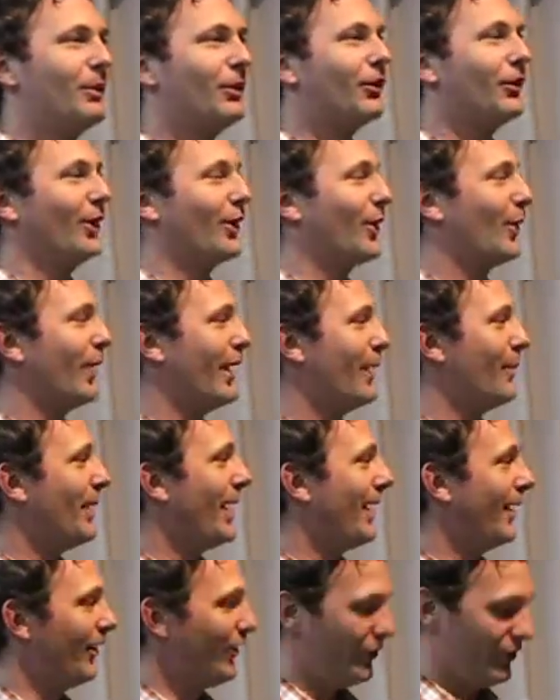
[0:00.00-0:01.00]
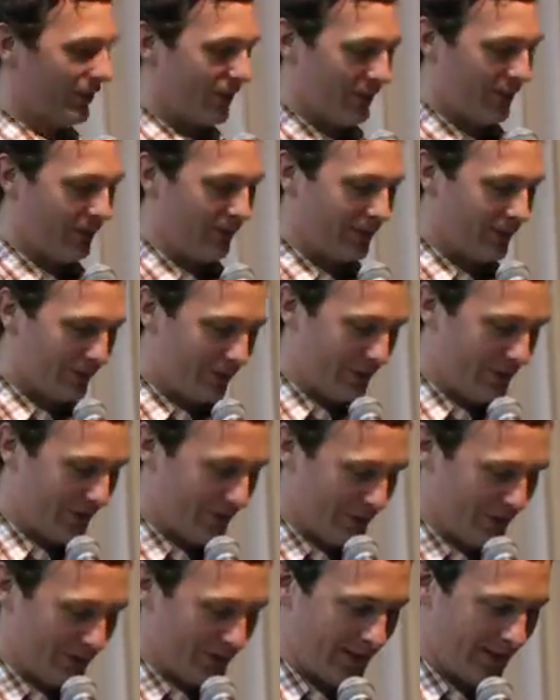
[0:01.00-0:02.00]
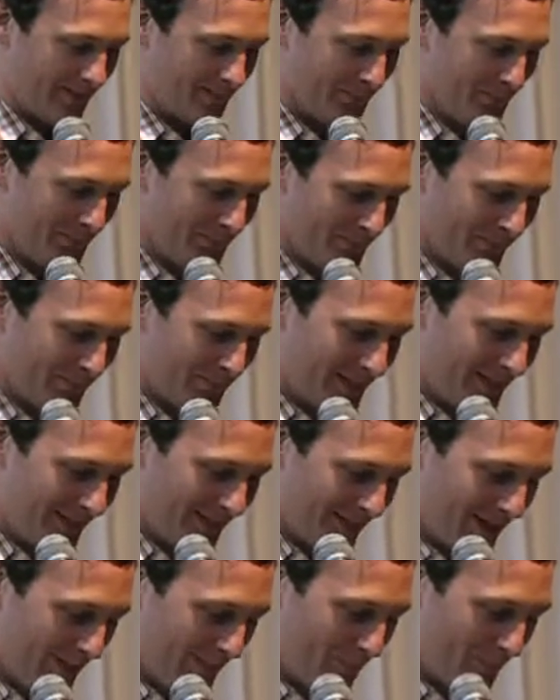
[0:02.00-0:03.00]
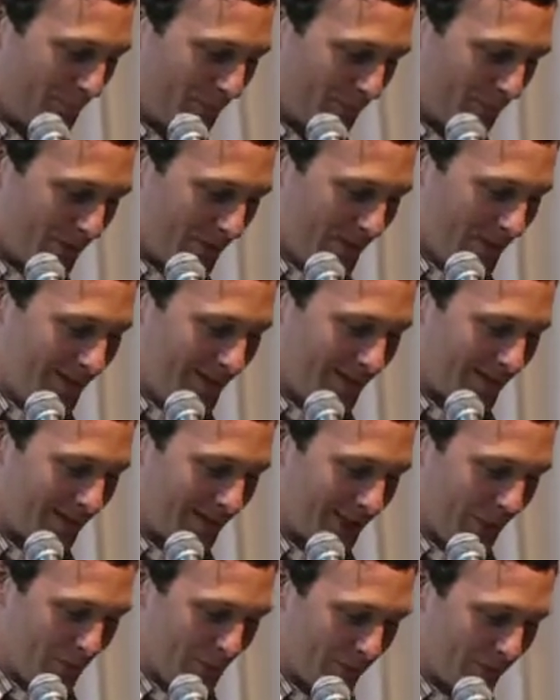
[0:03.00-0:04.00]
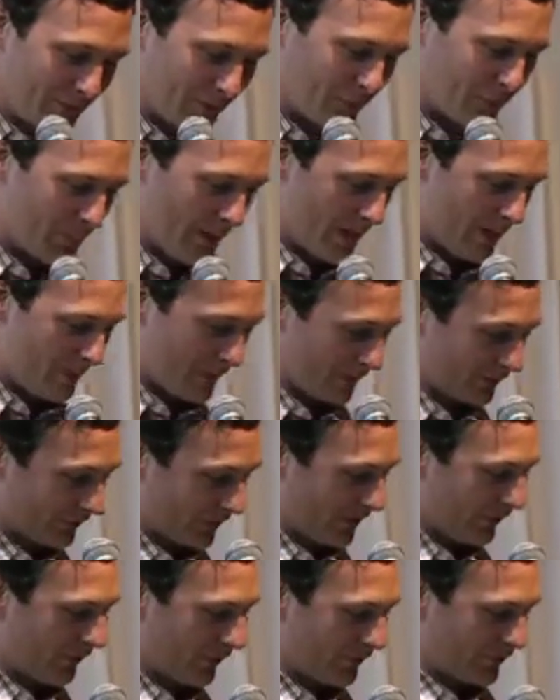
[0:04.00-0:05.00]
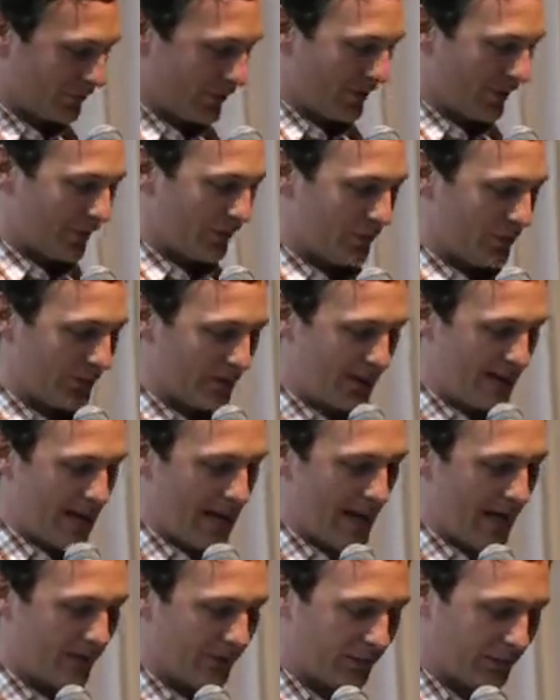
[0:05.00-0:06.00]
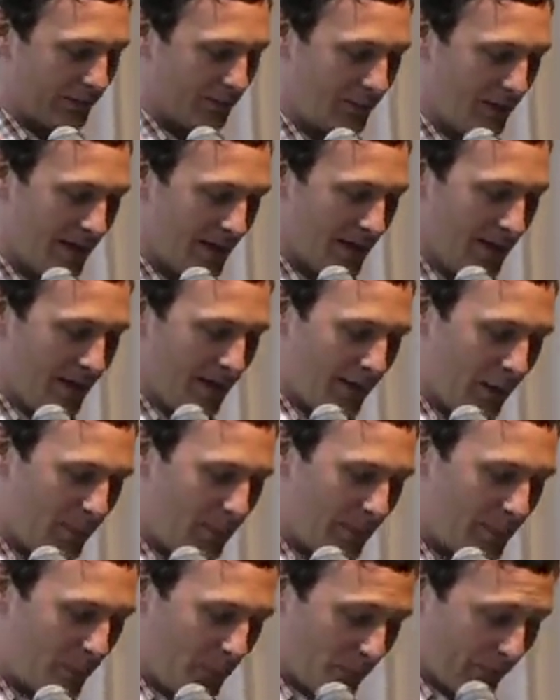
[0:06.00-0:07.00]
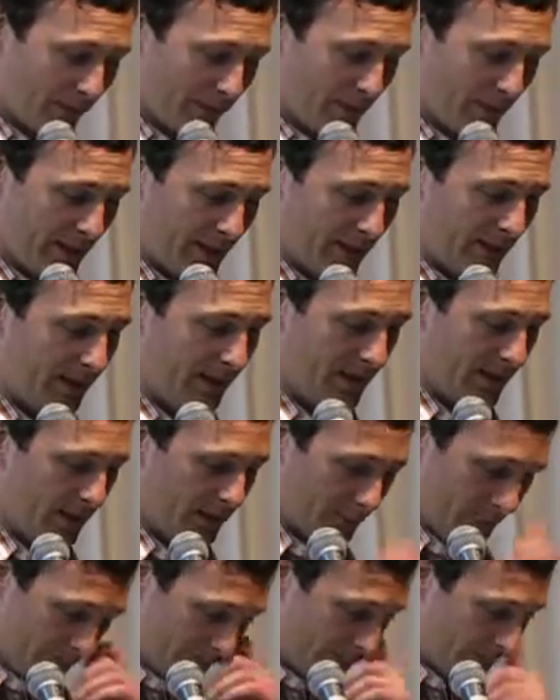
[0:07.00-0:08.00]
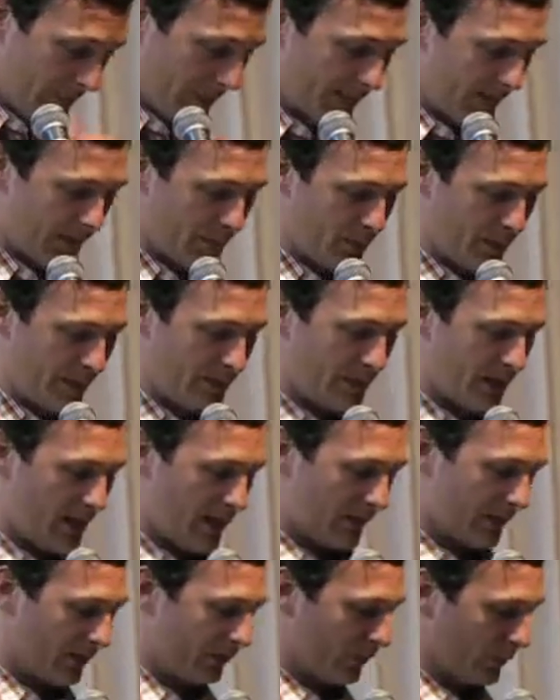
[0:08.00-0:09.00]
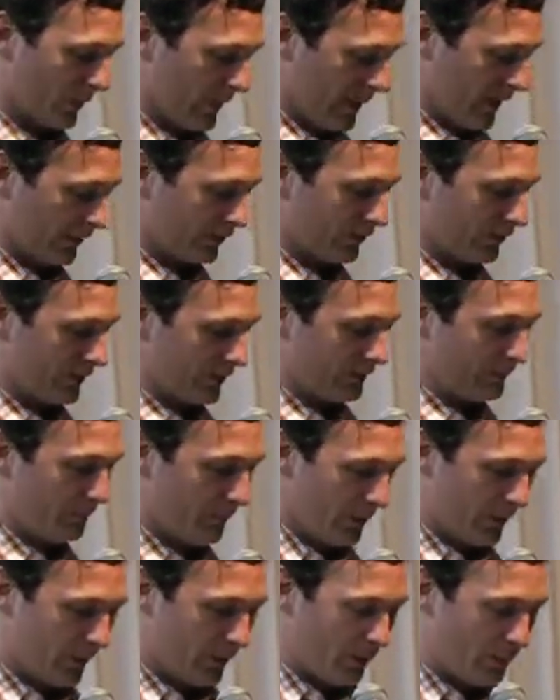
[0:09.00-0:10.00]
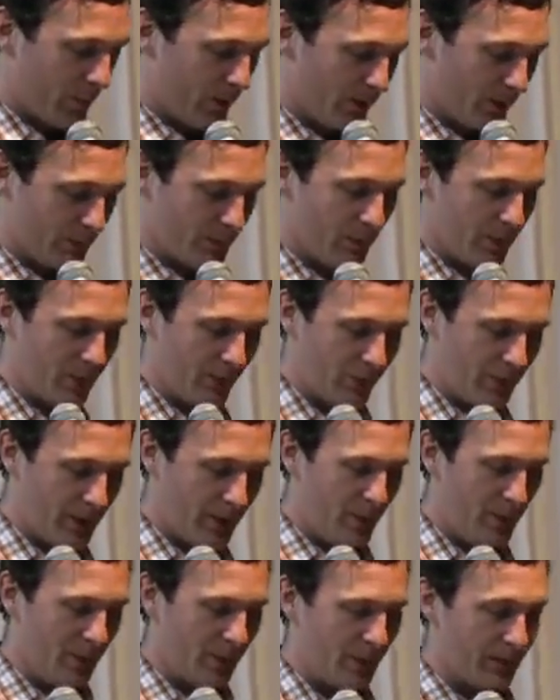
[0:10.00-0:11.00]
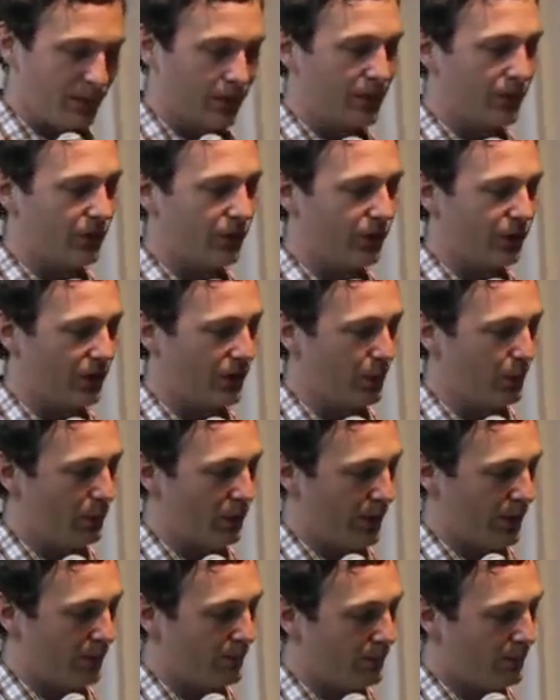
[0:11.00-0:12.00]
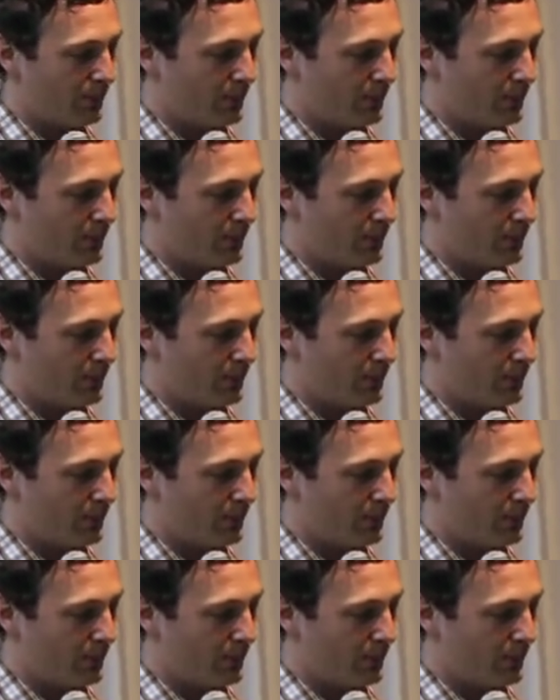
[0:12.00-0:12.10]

the gray matter jugglers there tonight. Um, and almost despite myself, I started to relax. The people were friendly there, my tempeh tacos were excellent, and the beer improved my mood considerably.